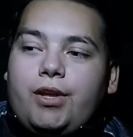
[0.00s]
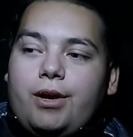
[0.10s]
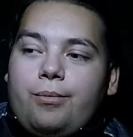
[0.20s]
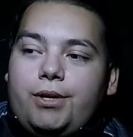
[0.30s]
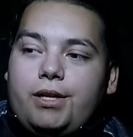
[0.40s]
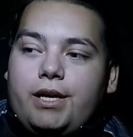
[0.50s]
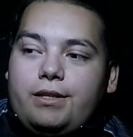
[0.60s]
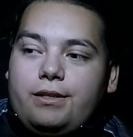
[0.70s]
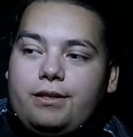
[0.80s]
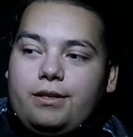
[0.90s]
I
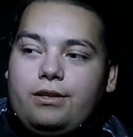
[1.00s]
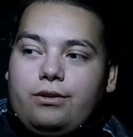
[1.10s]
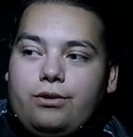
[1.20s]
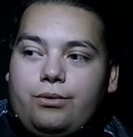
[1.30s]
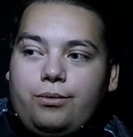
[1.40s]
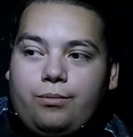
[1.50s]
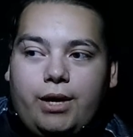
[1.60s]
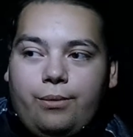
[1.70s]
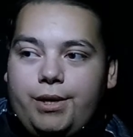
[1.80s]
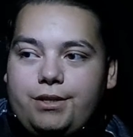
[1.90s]
realized, no, why
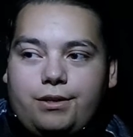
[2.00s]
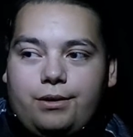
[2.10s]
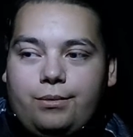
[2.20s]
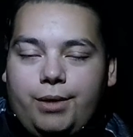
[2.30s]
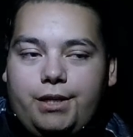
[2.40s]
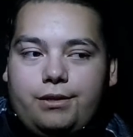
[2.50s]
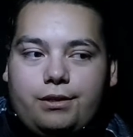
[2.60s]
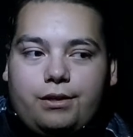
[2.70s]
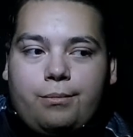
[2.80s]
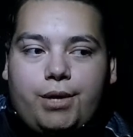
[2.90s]
don't we
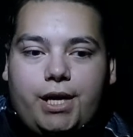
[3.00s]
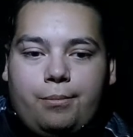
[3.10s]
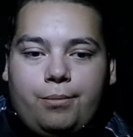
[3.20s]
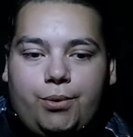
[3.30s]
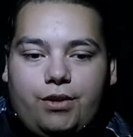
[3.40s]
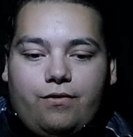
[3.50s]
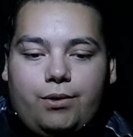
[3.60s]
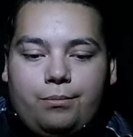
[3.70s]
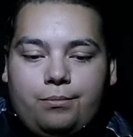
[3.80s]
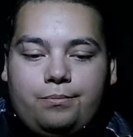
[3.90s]
just combine both of them?